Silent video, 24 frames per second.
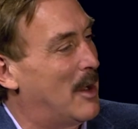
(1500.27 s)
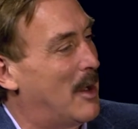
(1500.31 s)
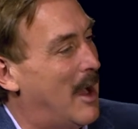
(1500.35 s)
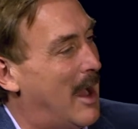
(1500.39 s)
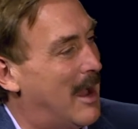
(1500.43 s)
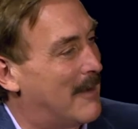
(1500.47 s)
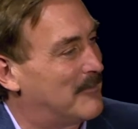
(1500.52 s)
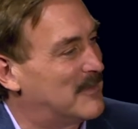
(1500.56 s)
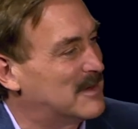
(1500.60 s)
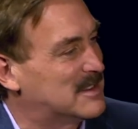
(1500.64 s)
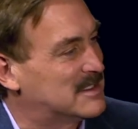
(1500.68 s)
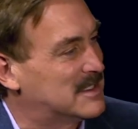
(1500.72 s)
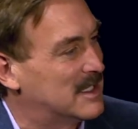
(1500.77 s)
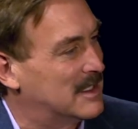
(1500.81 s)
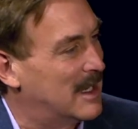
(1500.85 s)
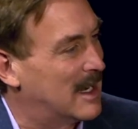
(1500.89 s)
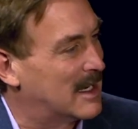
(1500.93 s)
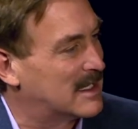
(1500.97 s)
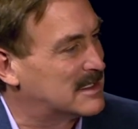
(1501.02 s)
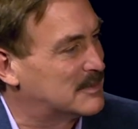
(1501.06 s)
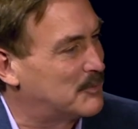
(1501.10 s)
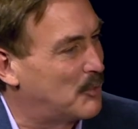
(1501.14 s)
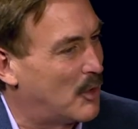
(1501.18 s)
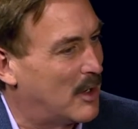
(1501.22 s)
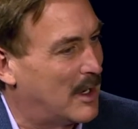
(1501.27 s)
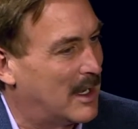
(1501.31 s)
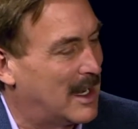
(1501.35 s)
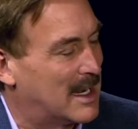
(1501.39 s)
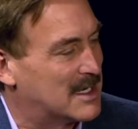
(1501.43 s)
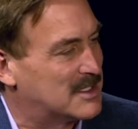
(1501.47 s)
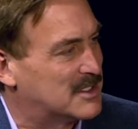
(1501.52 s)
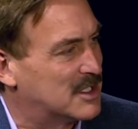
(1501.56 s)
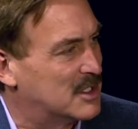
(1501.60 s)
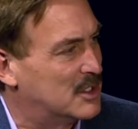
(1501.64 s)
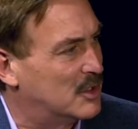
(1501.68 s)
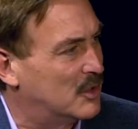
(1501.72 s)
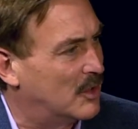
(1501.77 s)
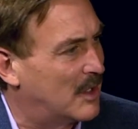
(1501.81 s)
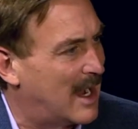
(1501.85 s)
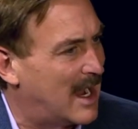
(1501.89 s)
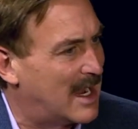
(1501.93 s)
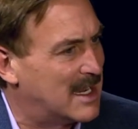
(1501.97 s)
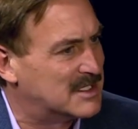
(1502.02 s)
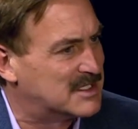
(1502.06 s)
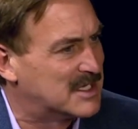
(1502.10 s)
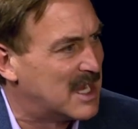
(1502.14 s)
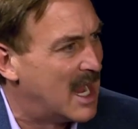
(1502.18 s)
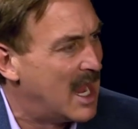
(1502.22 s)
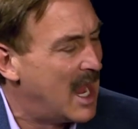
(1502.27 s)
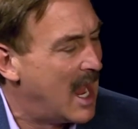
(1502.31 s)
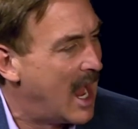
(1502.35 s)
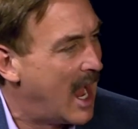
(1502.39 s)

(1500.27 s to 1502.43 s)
office the next morning. I said, you guys,